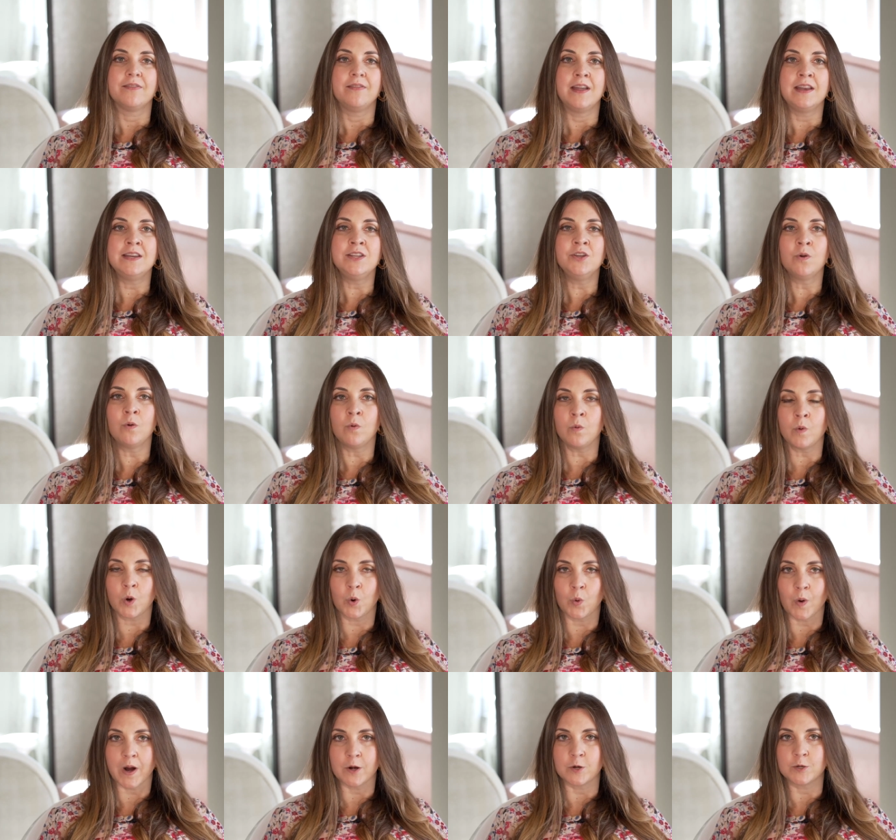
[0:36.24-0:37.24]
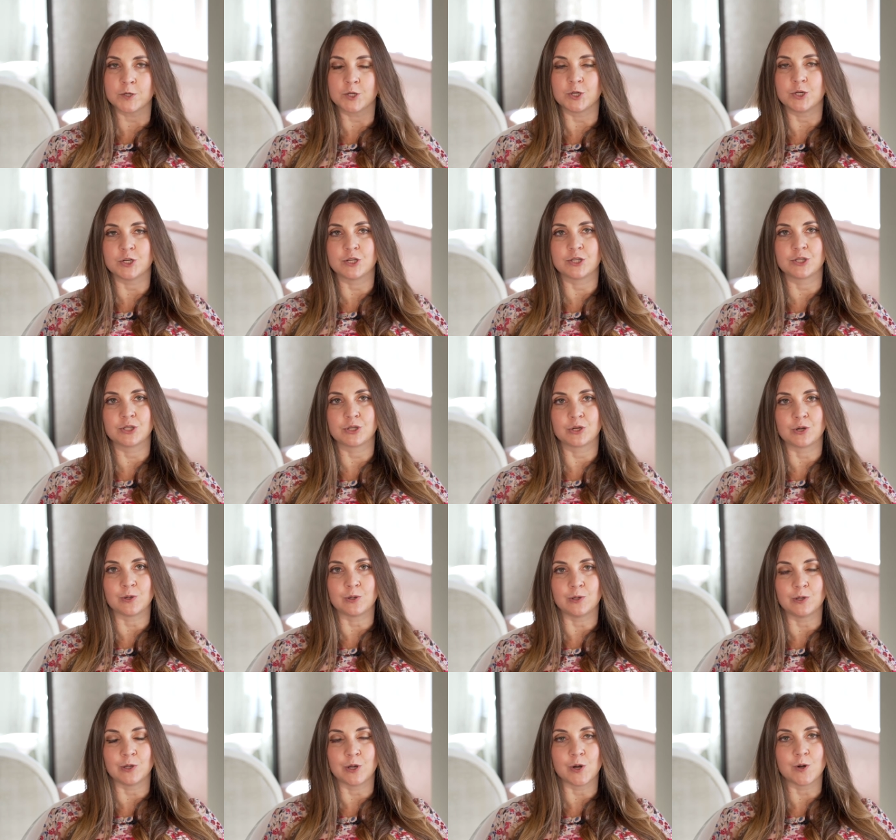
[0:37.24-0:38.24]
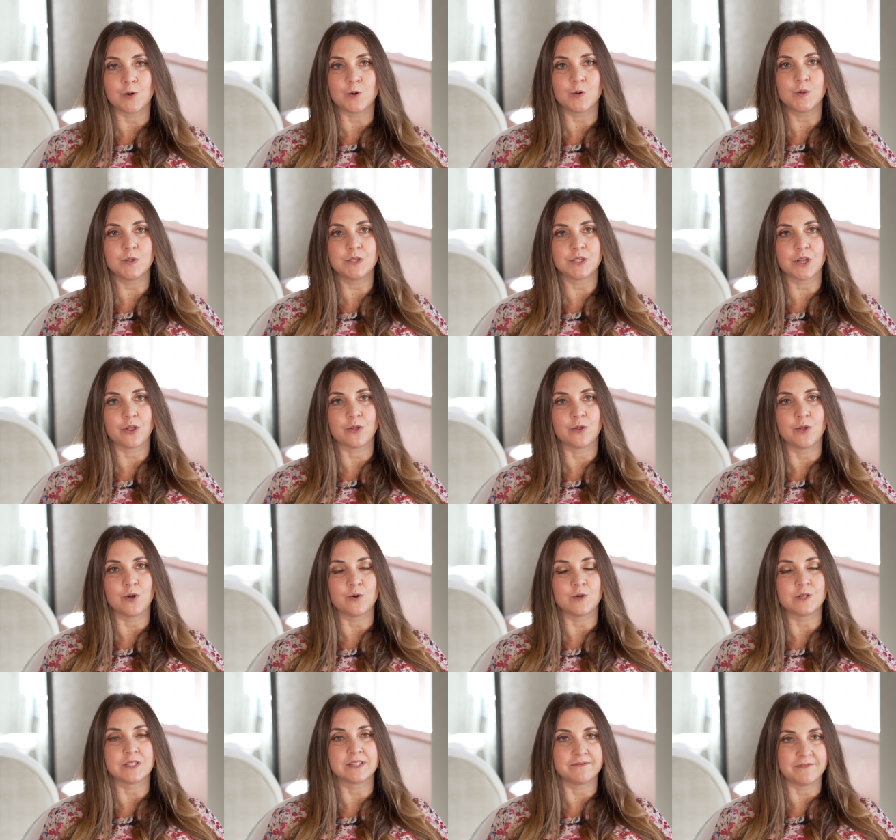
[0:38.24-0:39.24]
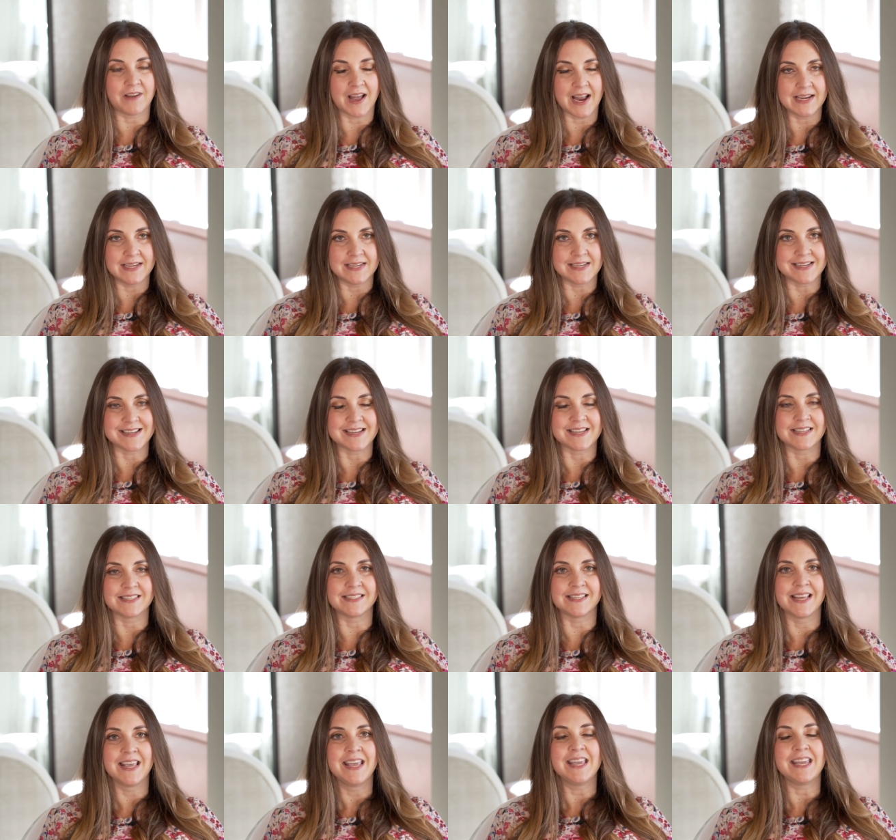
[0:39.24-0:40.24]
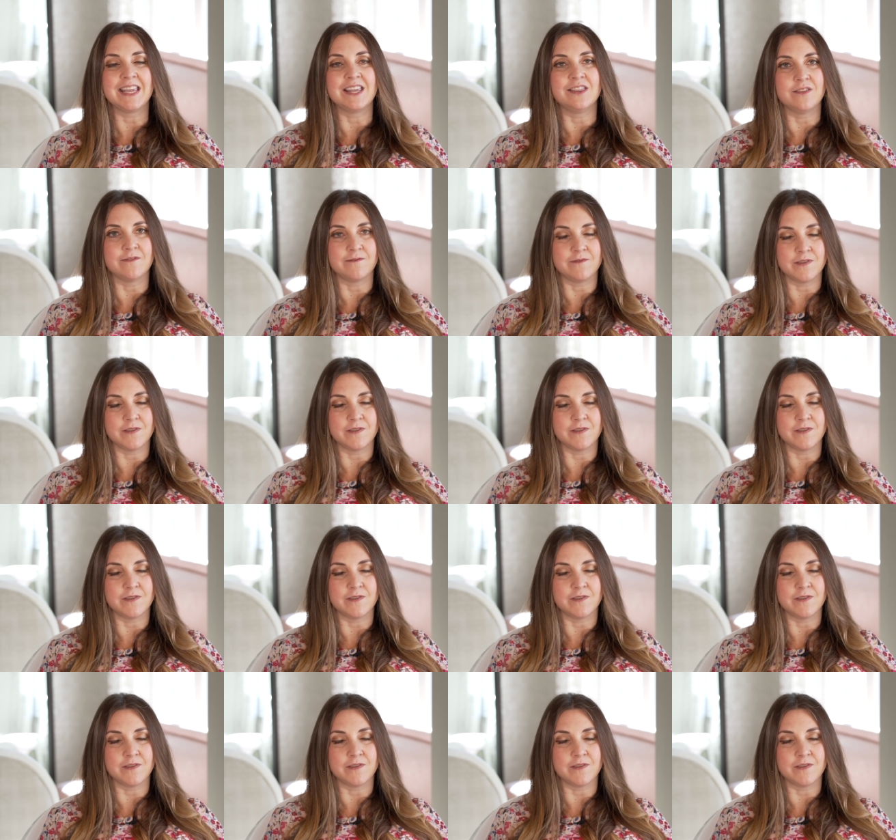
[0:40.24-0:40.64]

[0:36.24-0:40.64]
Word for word: Then you're required to disclose those findings in the